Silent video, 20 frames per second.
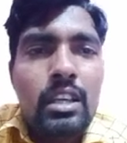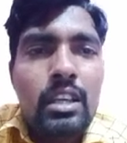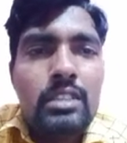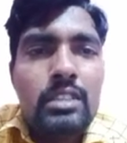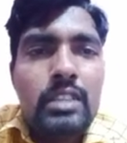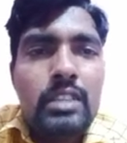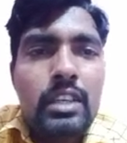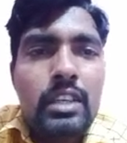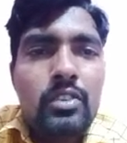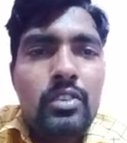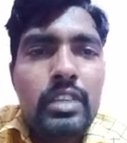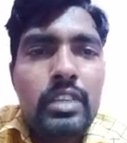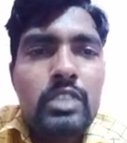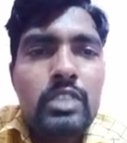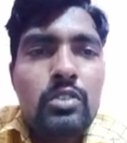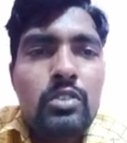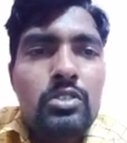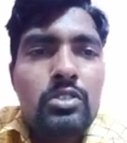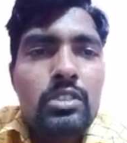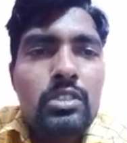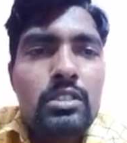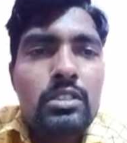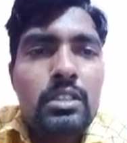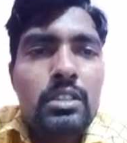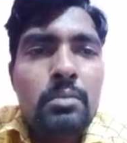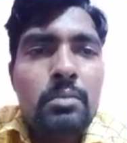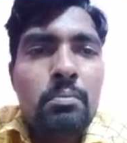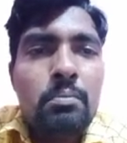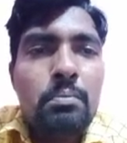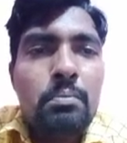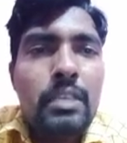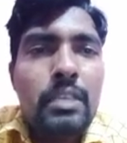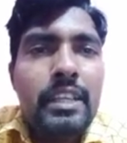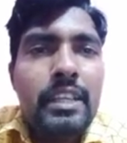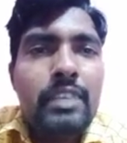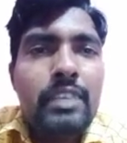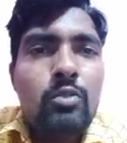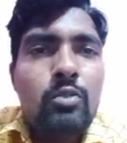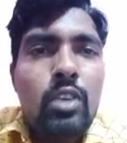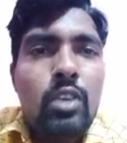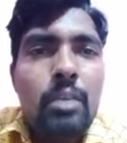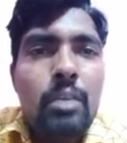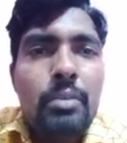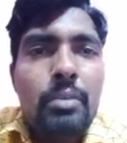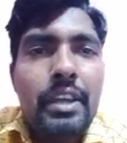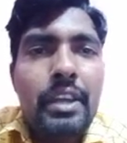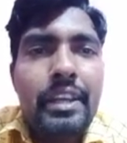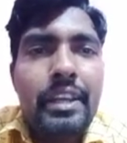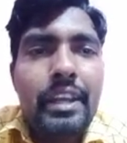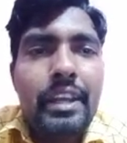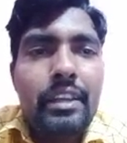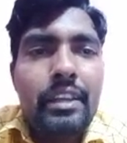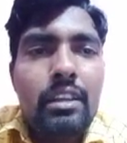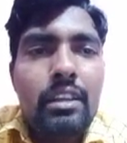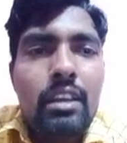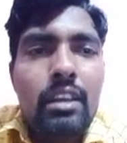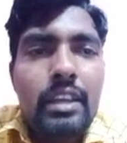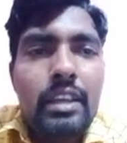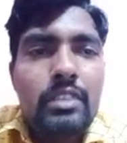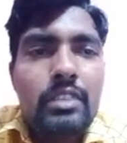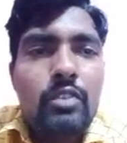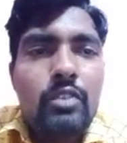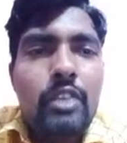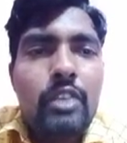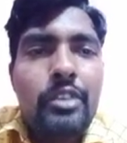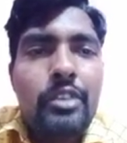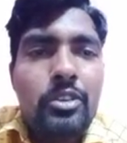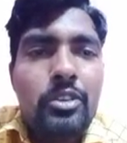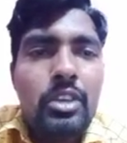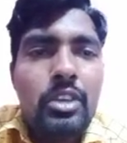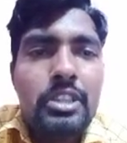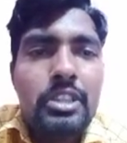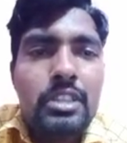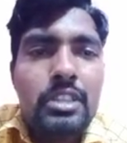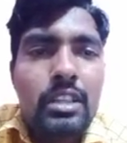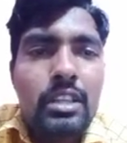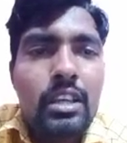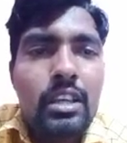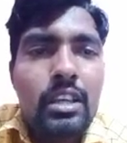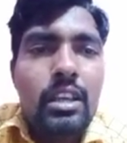Second, SVs are simply vibrated like the wave undulation.